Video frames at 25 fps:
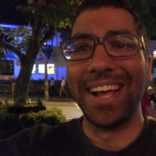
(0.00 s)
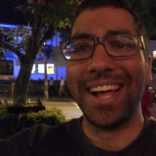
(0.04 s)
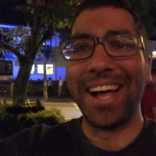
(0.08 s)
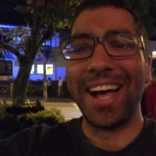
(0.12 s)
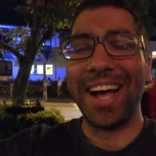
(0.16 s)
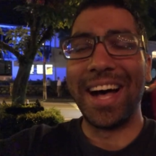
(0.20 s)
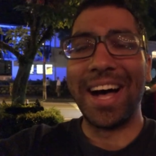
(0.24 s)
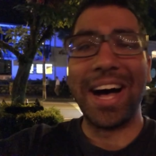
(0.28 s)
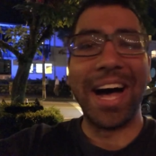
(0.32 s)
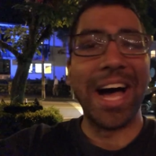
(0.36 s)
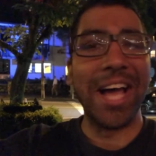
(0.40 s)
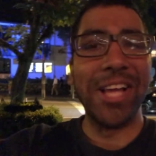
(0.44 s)
Uh,
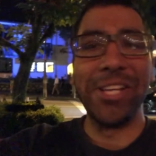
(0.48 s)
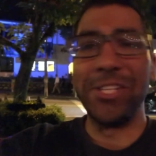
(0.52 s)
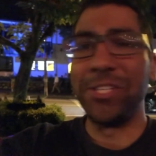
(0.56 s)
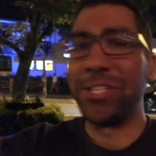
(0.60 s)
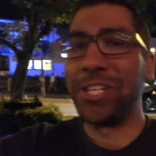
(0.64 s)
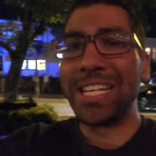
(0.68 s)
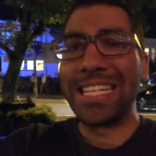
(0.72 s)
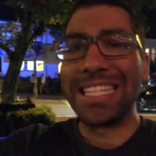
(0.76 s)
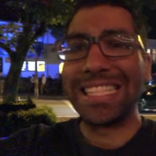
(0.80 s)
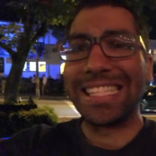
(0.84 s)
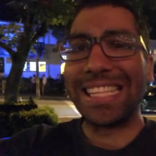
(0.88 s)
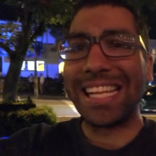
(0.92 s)
I
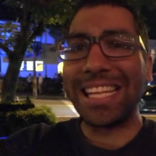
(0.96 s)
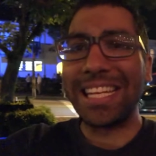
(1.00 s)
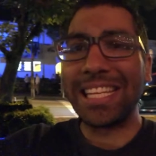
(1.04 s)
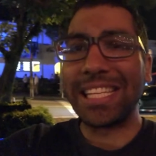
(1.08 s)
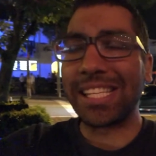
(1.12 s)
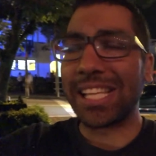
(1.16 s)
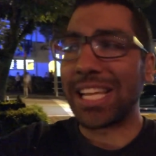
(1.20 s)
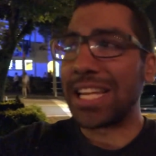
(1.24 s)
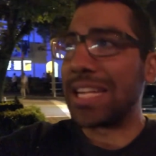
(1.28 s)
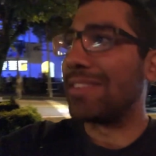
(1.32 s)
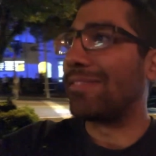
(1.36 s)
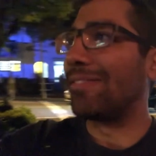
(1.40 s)
shouldn't tell this
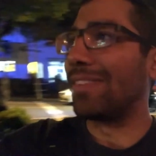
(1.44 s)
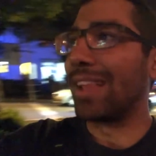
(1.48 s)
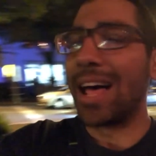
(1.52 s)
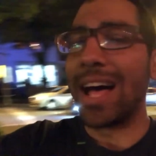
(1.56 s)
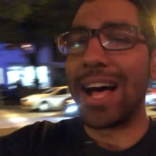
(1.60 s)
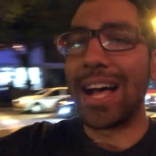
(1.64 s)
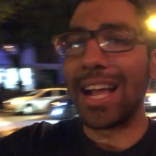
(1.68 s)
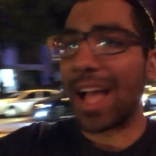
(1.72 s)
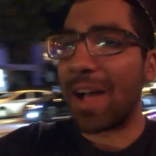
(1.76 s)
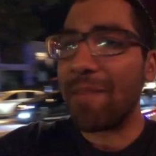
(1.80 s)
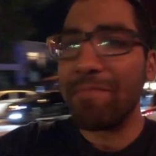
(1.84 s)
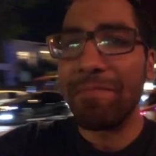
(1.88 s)
on the
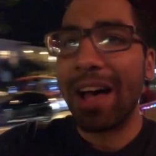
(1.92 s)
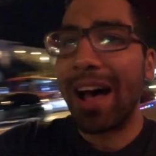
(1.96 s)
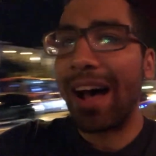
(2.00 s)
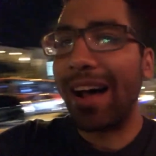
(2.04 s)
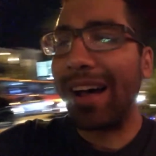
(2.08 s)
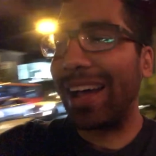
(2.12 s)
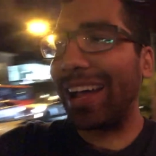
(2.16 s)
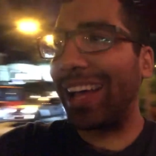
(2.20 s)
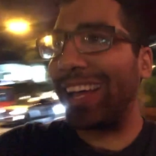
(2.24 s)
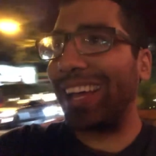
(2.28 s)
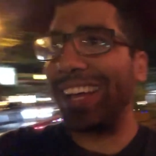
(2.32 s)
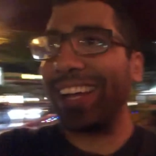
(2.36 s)
vlog. I'm
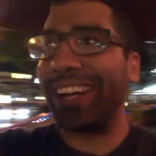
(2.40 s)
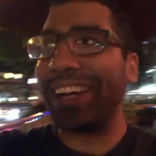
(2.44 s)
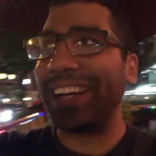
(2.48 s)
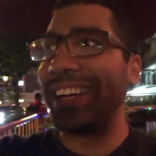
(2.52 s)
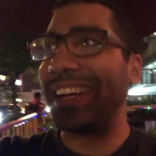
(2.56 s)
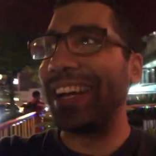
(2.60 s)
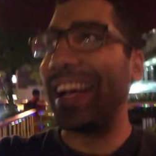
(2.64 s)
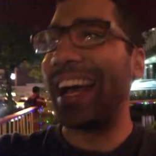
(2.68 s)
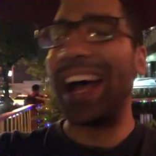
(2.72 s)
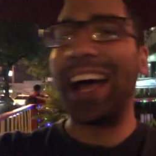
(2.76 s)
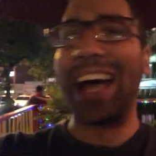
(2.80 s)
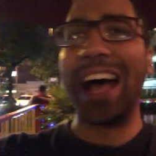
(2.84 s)
not,
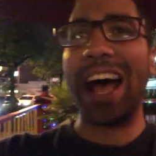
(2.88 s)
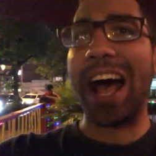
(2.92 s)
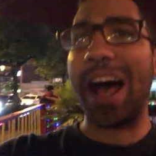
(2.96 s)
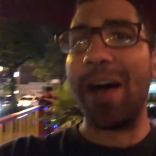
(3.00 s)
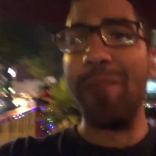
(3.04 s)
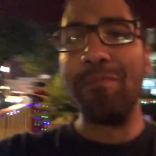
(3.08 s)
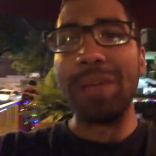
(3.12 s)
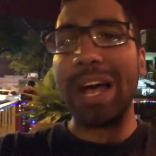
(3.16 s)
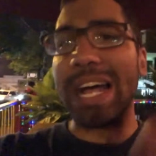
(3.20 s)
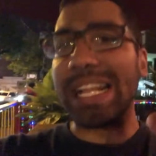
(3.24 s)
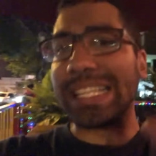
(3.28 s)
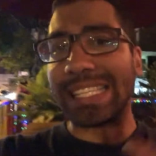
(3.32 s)

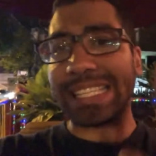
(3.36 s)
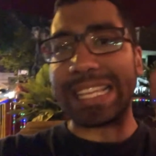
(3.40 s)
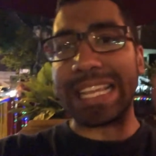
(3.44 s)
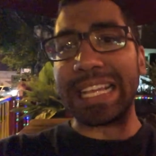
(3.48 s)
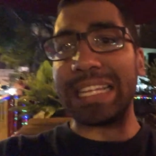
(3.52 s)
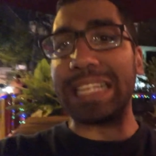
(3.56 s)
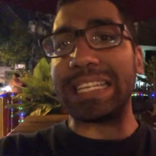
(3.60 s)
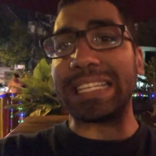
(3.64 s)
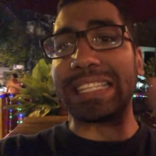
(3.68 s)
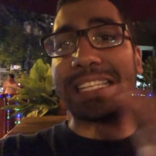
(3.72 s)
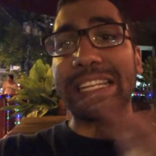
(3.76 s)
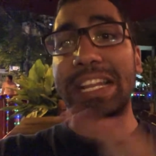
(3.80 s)
I'm not
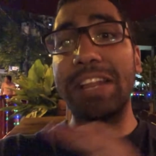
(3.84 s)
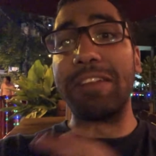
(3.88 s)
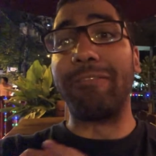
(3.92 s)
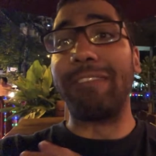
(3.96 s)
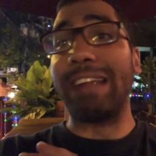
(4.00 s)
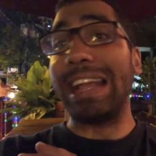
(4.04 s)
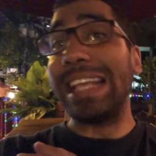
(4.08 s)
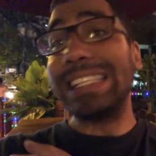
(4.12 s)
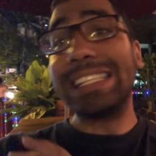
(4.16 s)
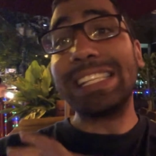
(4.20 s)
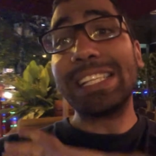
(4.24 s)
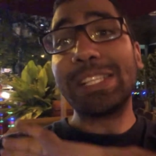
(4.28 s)
saying this in a
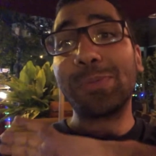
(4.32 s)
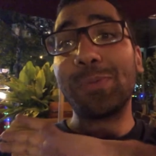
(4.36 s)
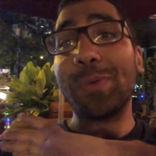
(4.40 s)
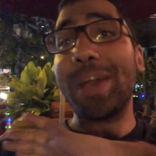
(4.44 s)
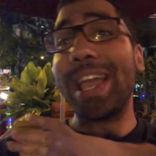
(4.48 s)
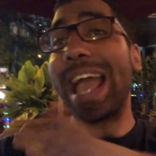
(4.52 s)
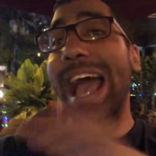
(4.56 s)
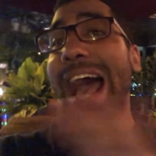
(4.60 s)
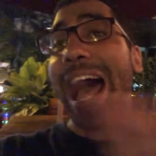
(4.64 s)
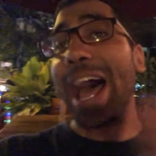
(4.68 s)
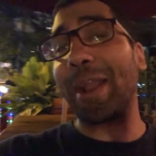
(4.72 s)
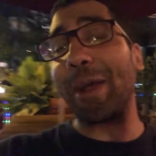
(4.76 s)
racist
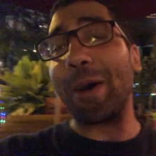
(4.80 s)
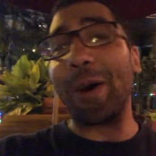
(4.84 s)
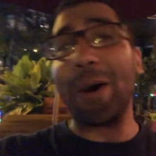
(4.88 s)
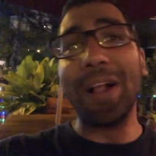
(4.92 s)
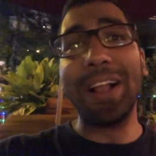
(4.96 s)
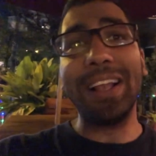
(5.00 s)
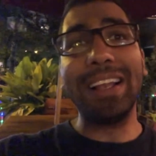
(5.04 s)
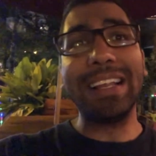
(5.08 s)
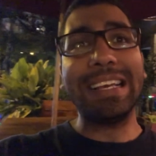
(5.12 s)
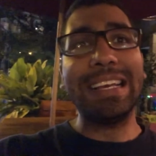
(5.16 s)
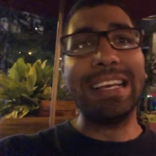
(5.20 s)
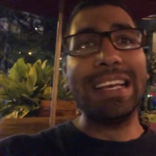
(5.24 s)
way at all.